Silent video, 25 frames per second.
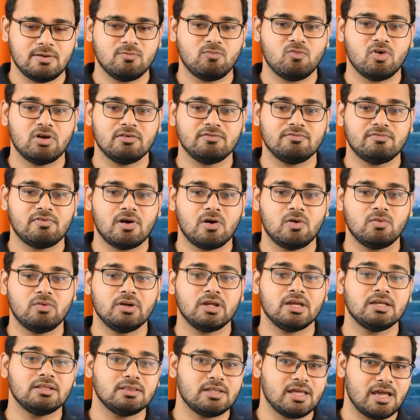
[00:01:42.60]
same one
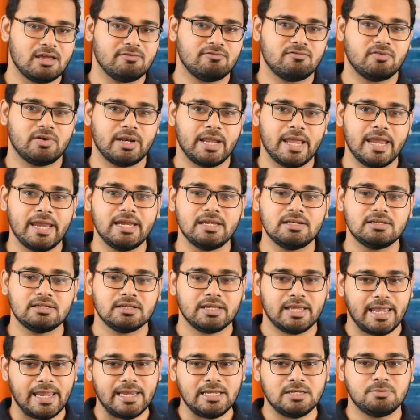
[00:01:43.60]
found in the iPhone
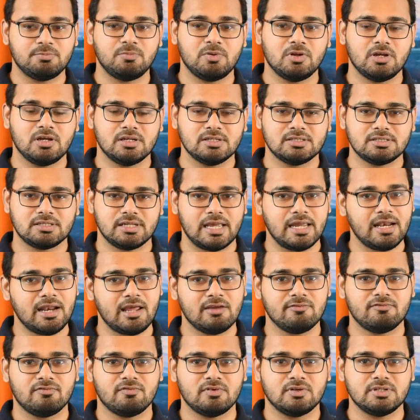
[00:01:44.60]
eight, eight Plus and
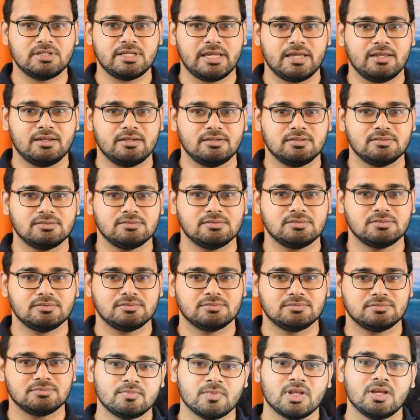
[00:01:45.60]
iPhone ten.
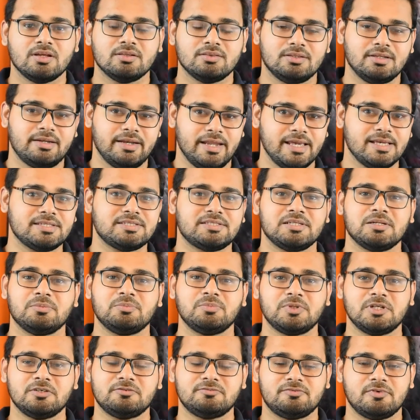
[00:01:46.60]
The next
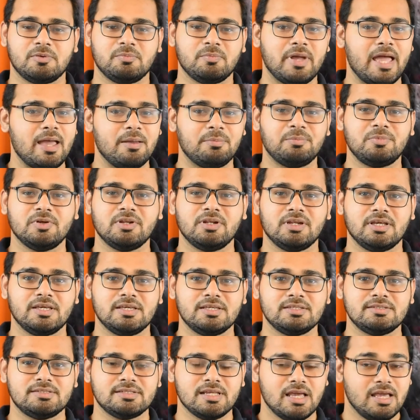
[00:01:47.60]
update from Apple
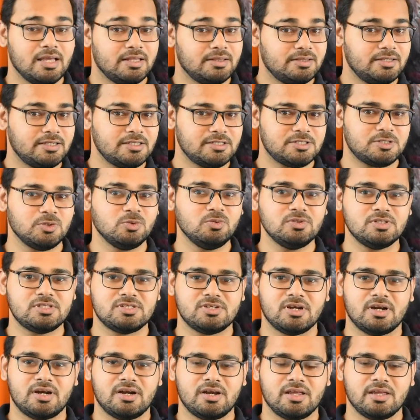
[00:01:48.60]
is they are soon
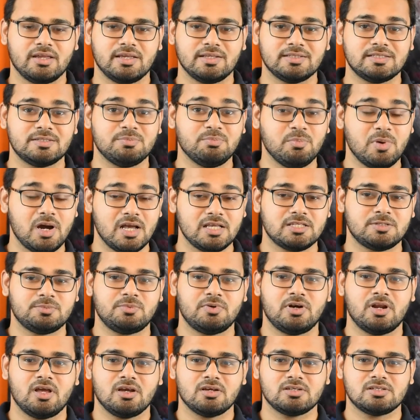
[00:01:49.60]
starting its mass
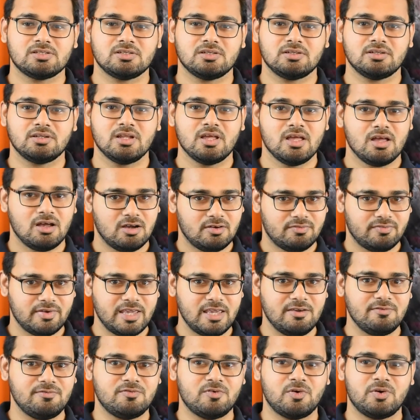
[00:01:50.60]
production of
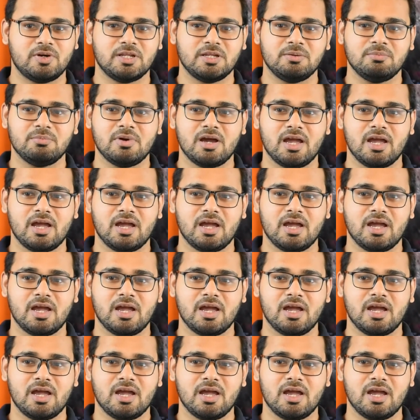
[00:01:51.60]
A fourteen